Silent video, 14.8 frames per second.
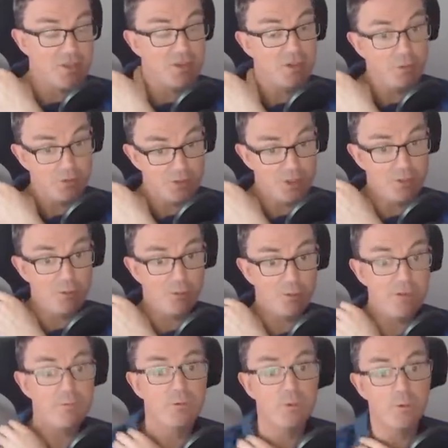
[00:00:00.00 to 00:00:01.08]
So they're not 2,
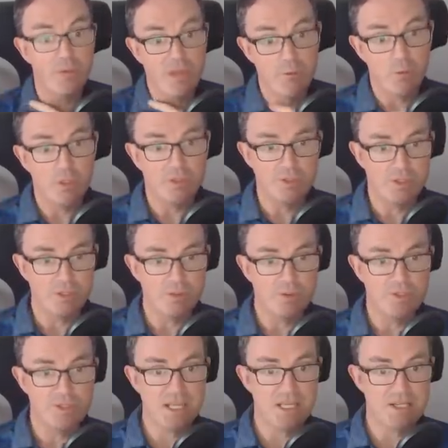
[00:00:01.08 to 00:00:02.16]
3, 4. They're 1, 2,
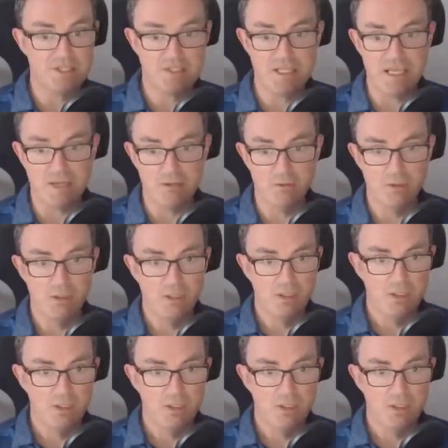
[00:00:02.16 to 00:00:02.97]
6 now.